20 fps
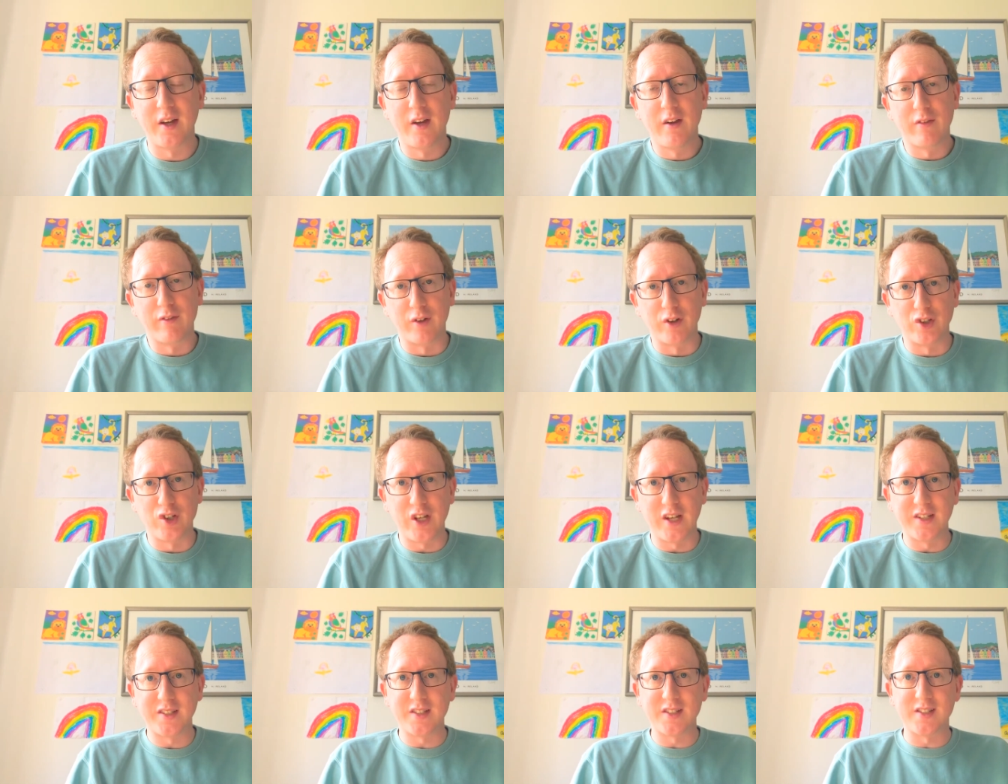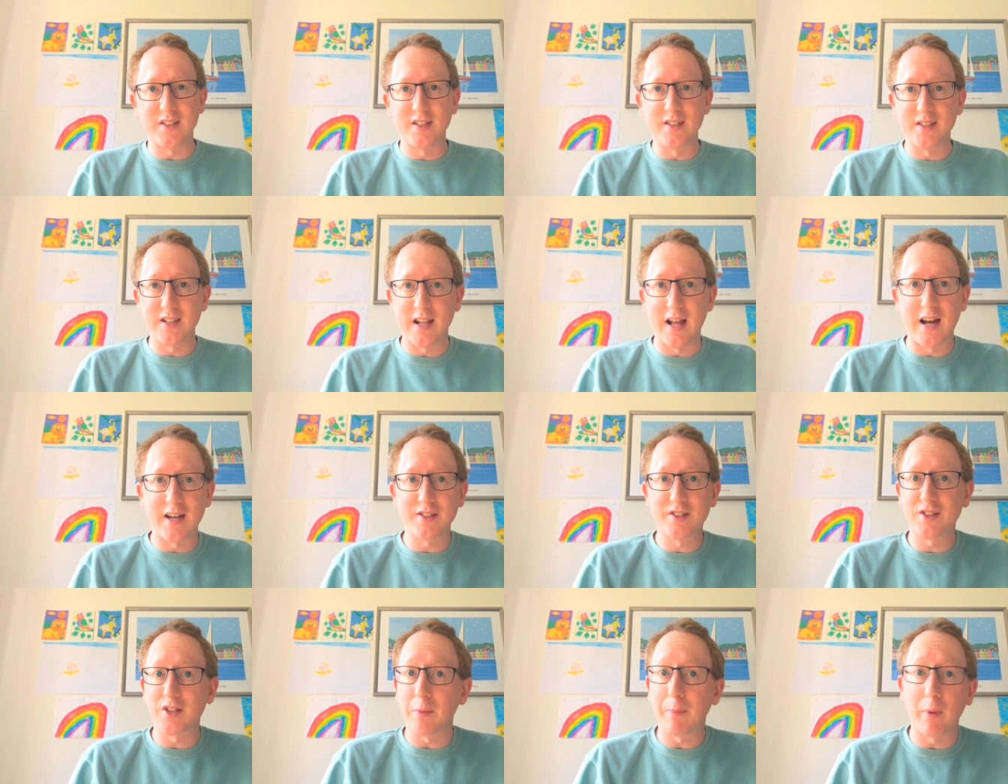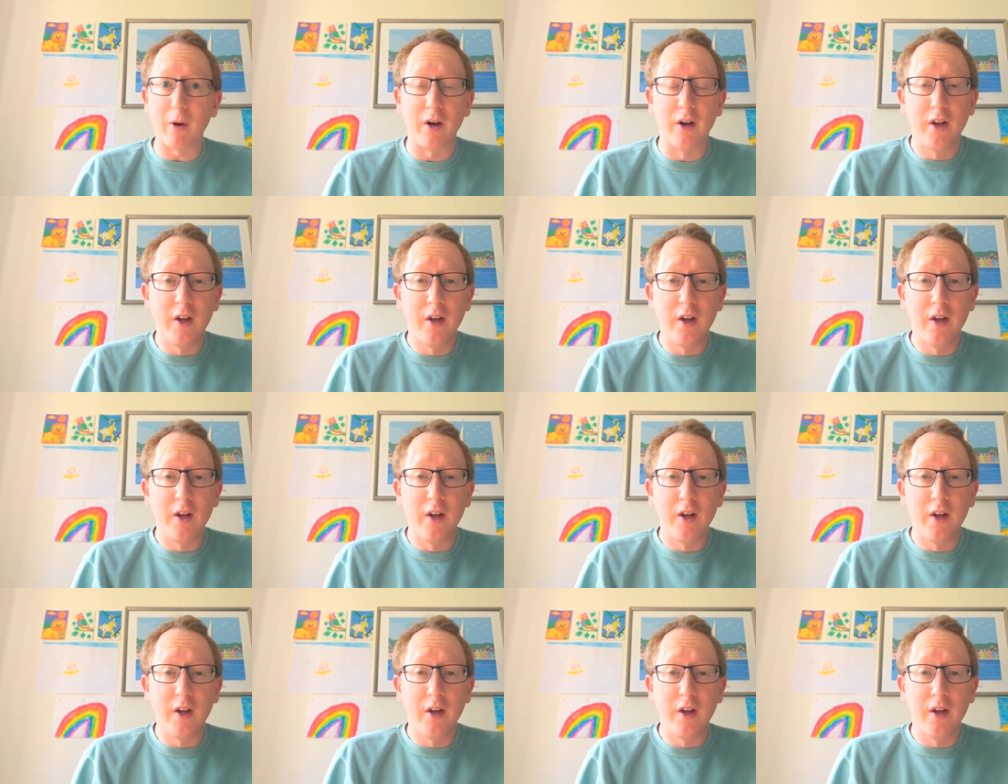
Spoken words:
for Jesus' Last Supper.